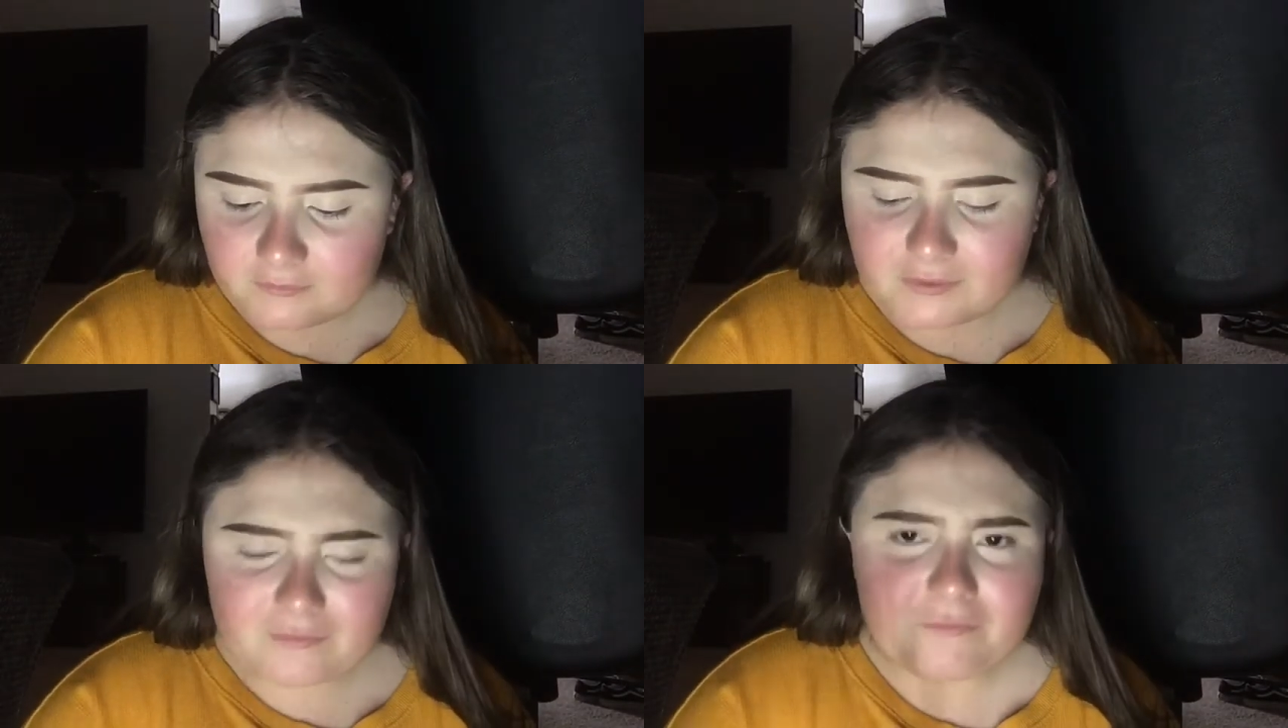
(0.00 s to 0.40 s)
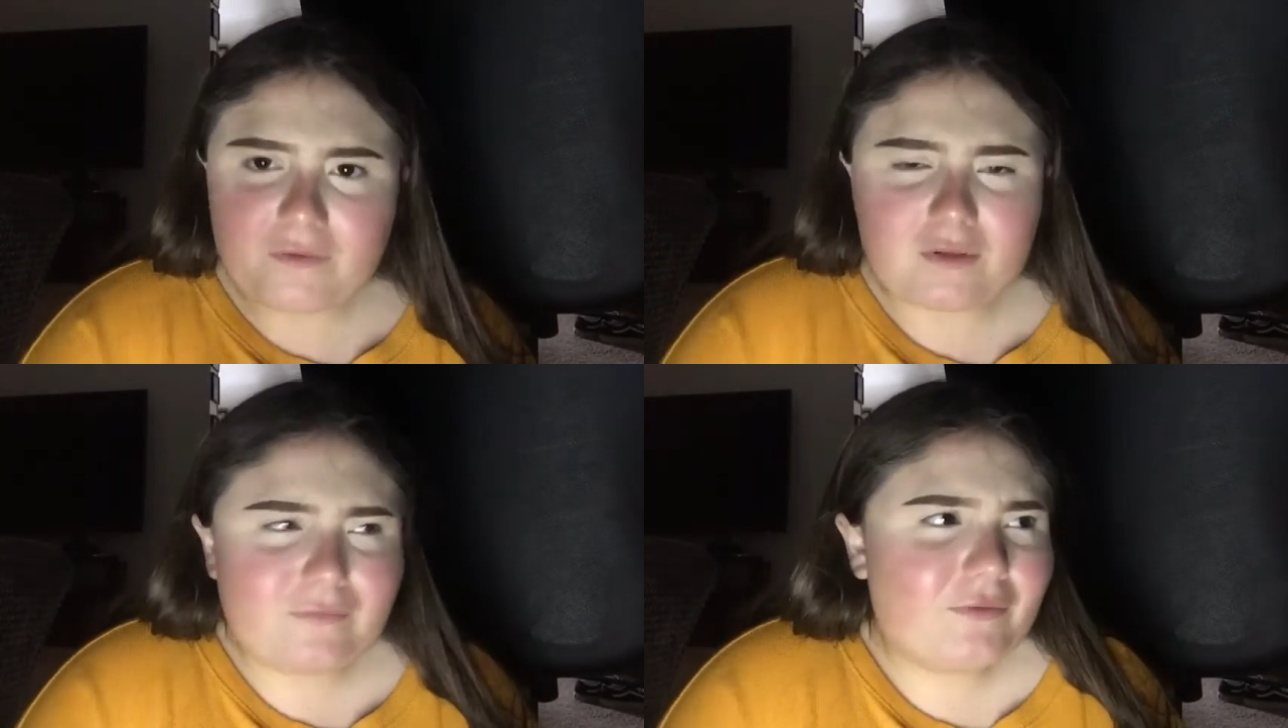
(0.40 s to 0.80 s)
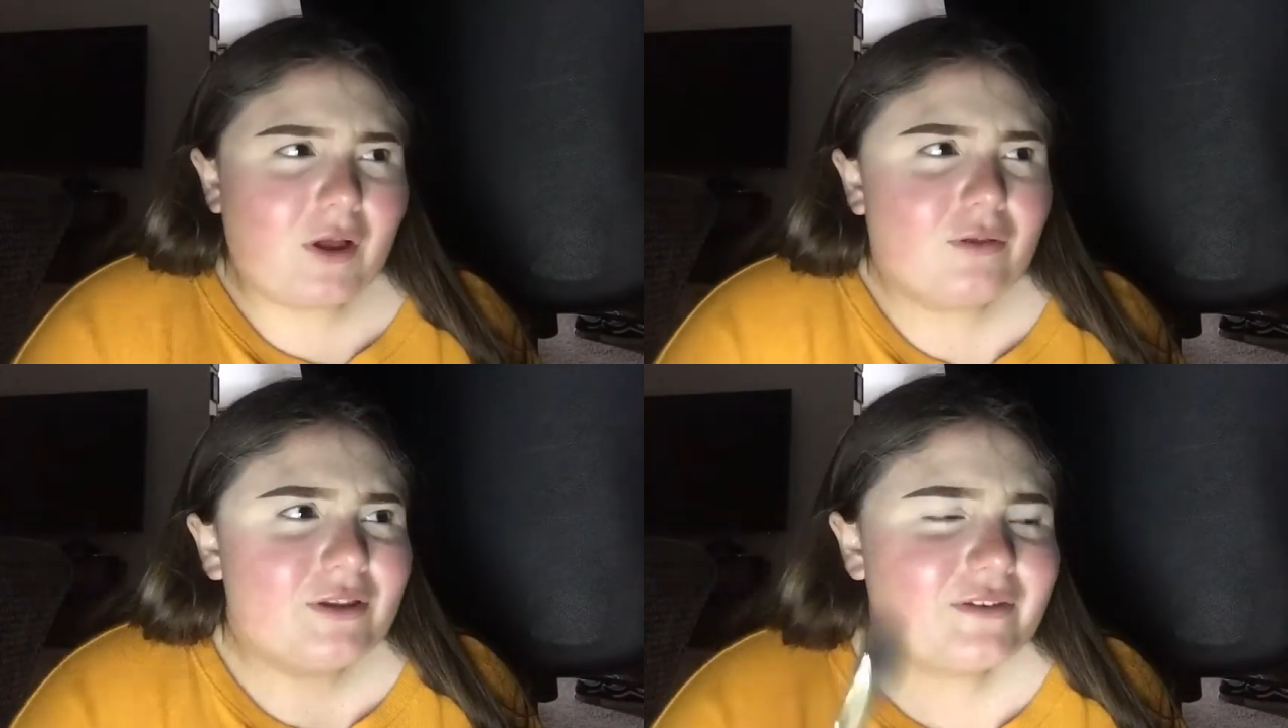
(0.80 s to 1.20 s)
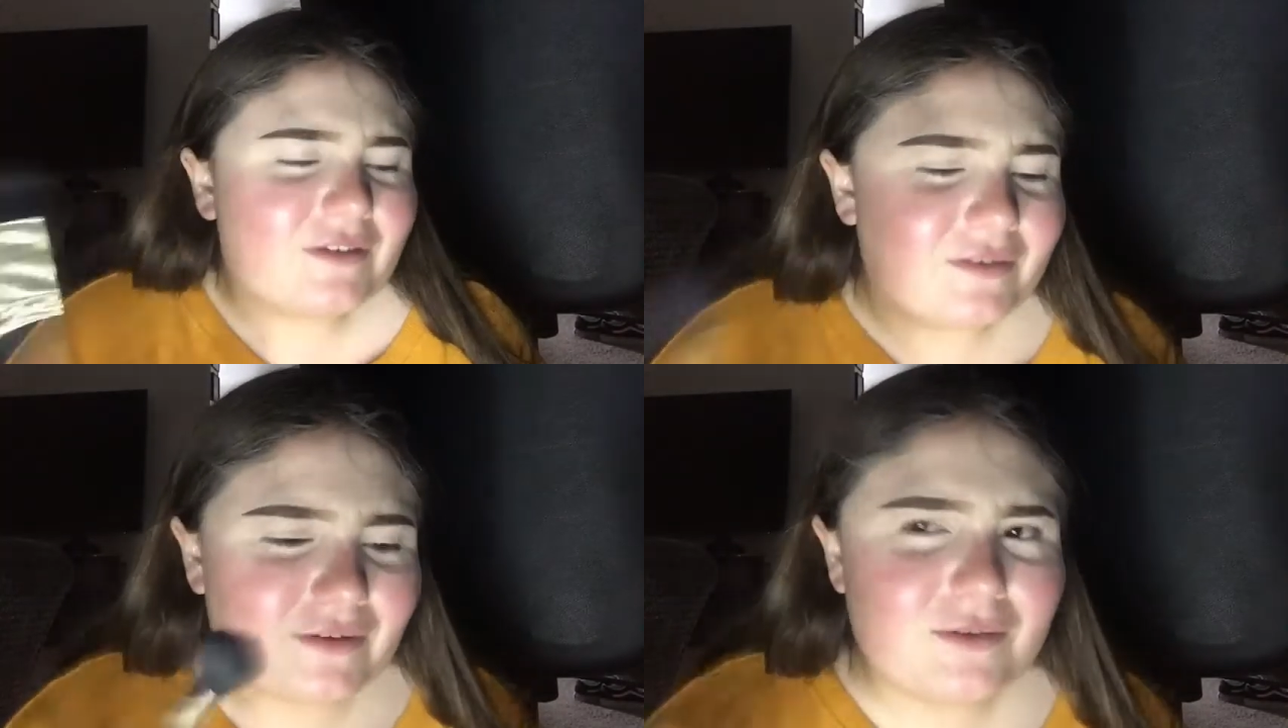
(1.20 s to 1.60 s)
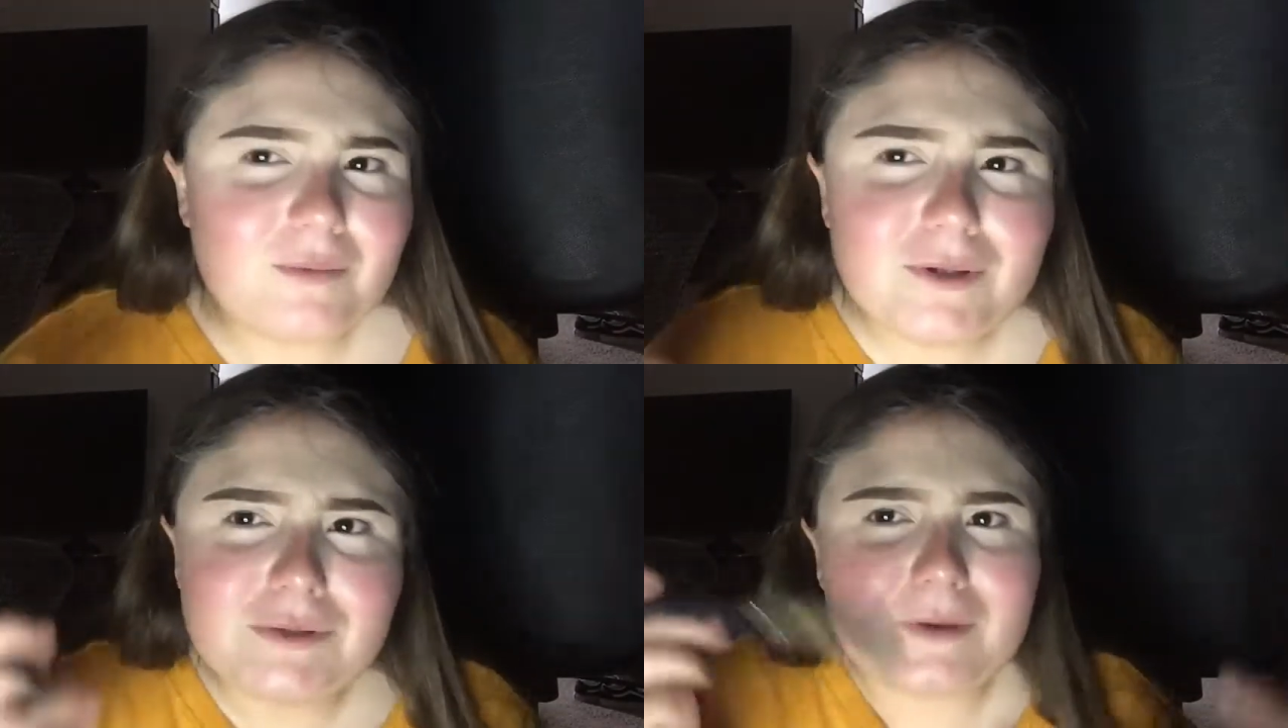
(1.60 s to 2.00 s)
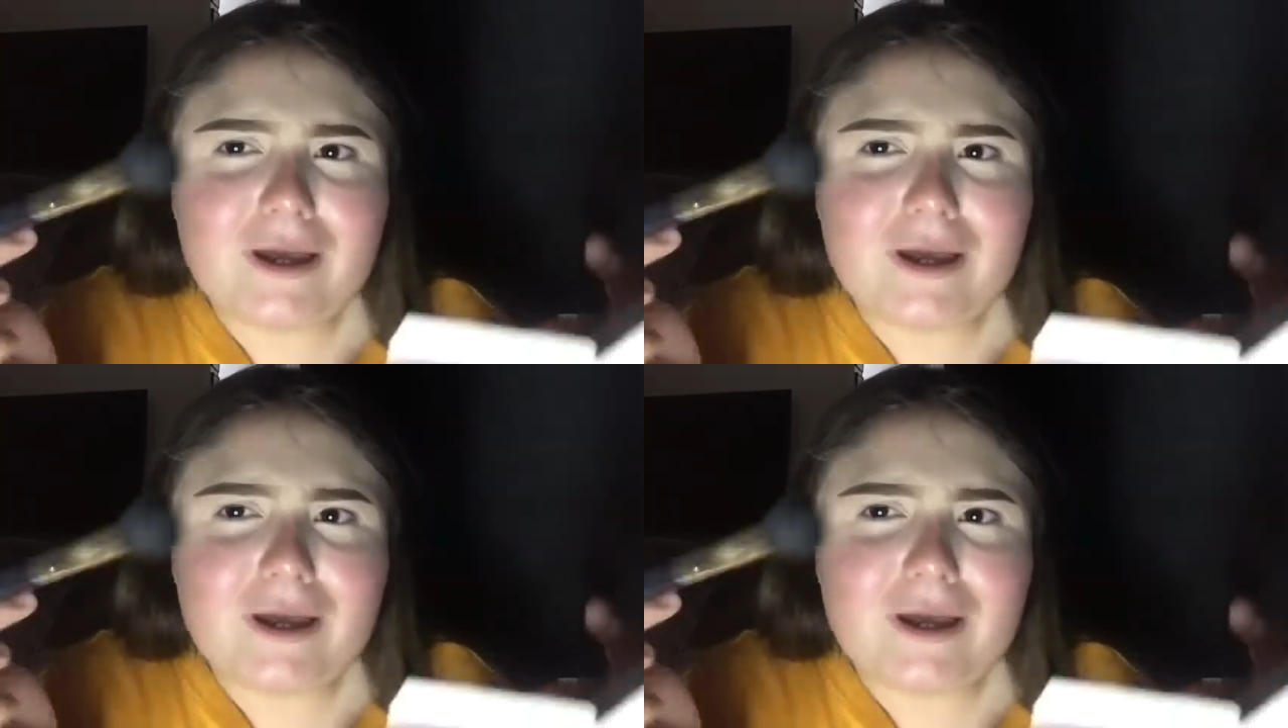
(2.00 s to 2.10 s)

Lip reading: Flawless concealer brush.